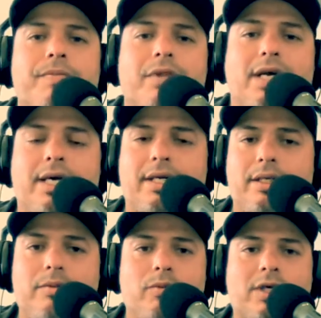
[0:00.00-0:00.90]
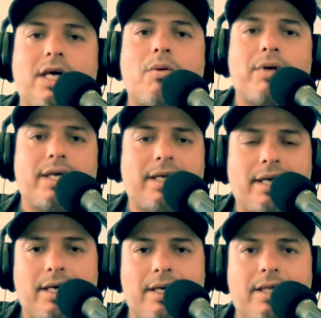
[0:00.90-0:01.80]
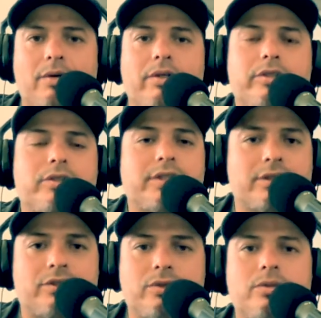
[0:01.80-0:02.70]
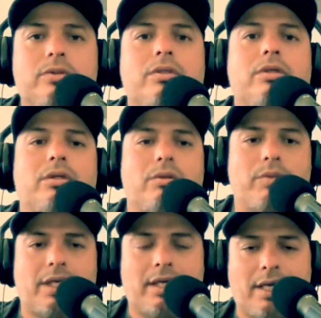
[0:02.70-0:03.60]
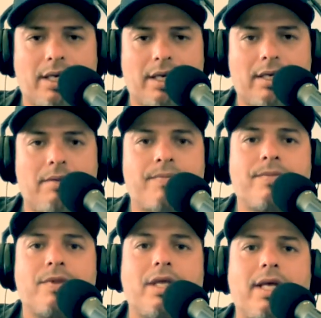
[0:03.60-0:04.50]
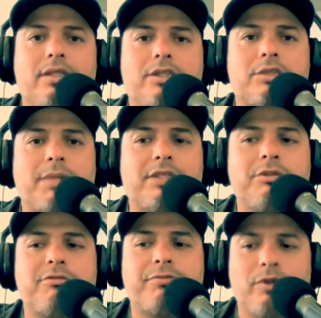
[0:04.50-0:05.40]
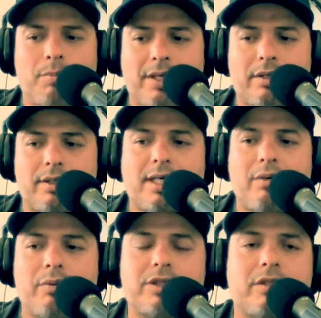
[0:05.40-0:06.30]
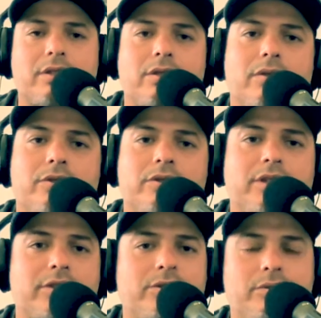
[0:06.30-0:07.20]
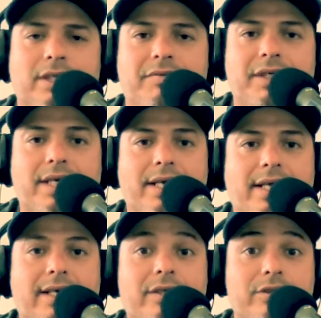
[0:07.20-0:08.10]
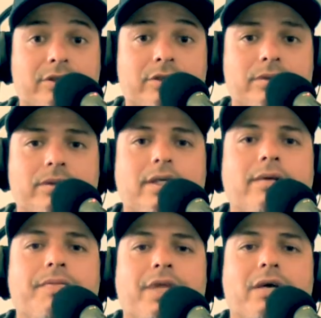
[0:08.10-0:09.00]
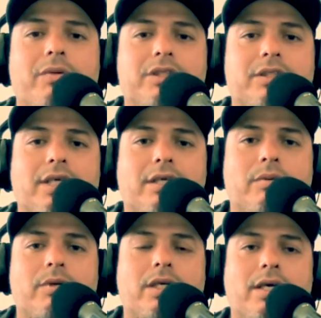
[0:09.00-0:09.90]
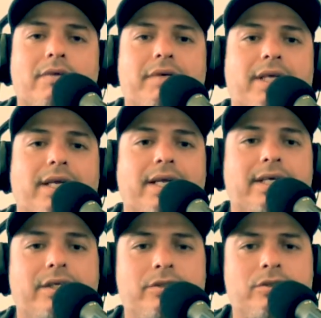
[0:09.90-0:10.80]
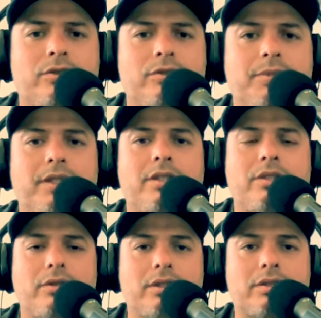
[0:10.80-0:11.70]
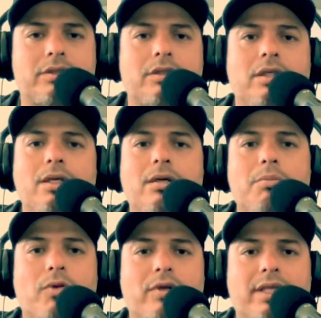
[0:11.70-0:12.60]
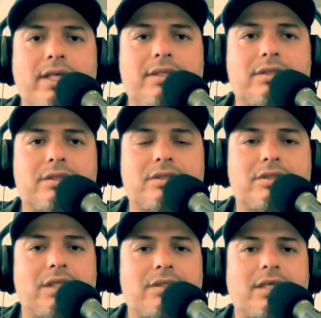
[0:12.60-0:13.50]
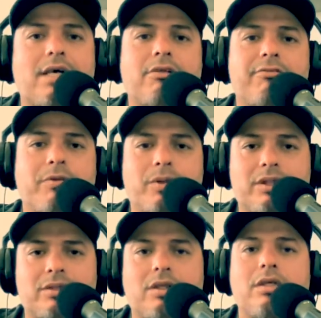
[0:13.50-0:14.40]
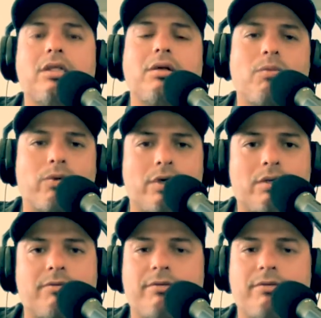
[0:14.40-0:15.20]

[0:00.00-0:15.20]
I work out when I can. I go to jujitsu when I can, and it just makes me feel better. I wish I could go to jujitsu every day like I used to. I wish that I could work out every day like I used to, but you know, there's more things. There's things that I have to focus on, work,